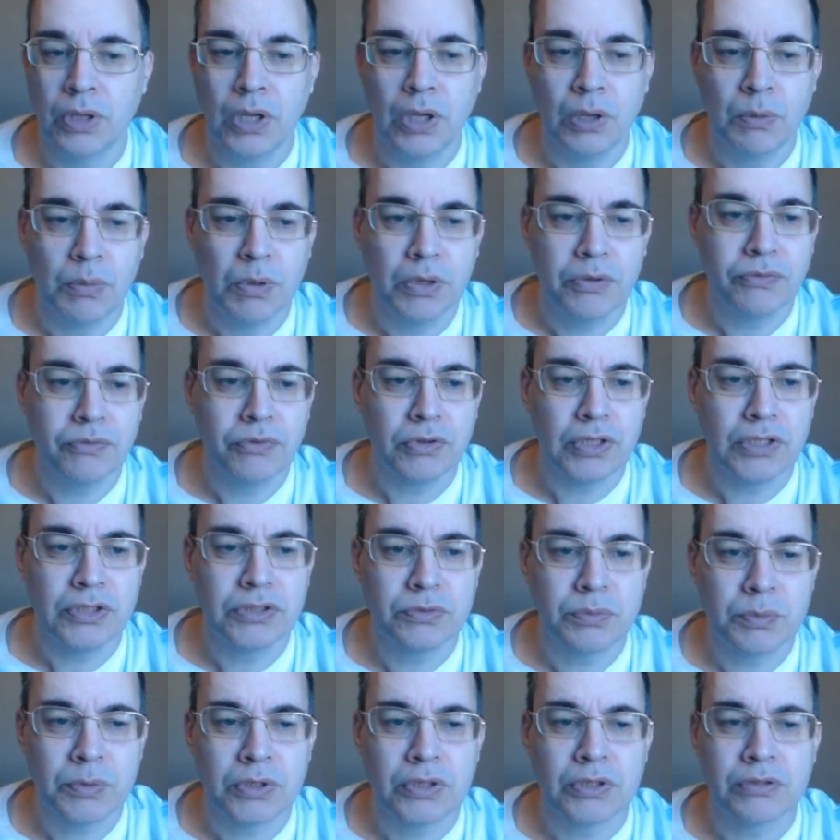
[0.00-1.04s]
Well, these
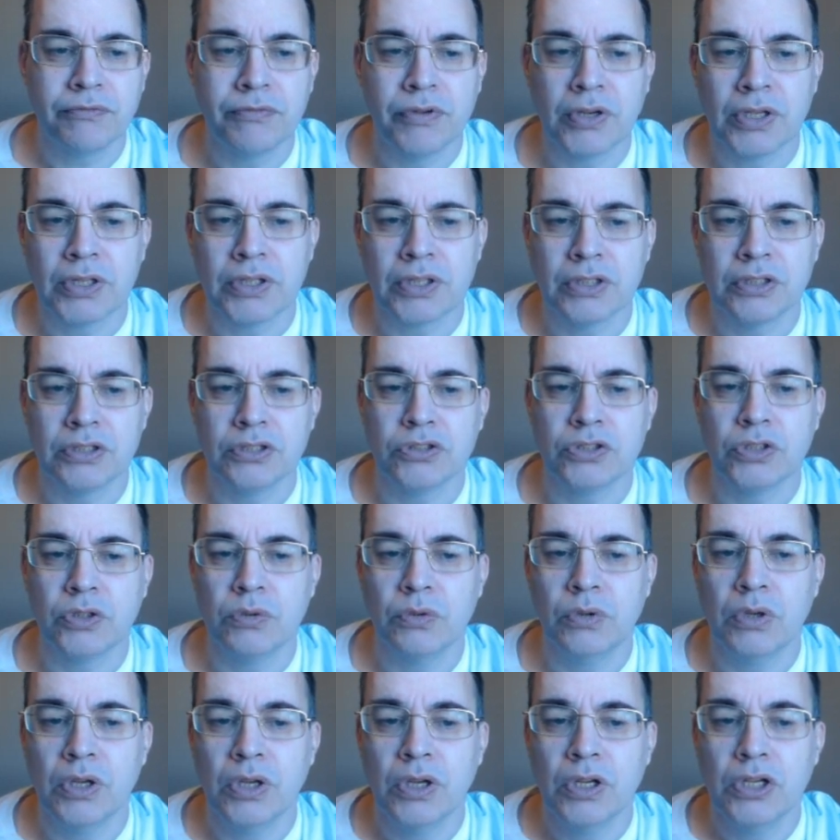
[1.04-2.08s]
would divide into
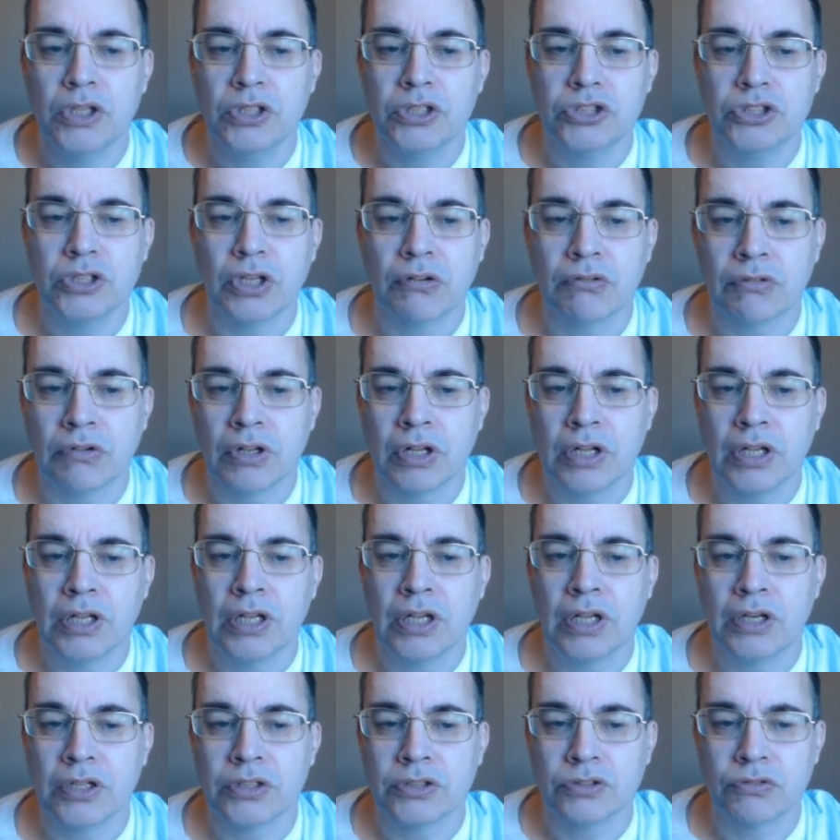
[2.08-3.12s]
generally
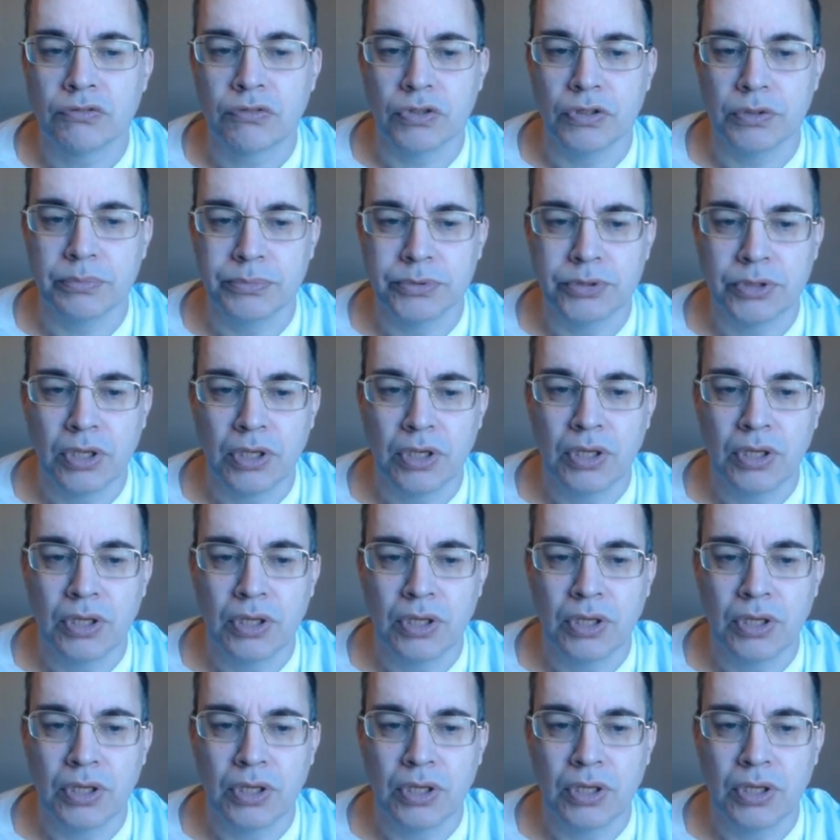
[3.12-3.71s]
large groups,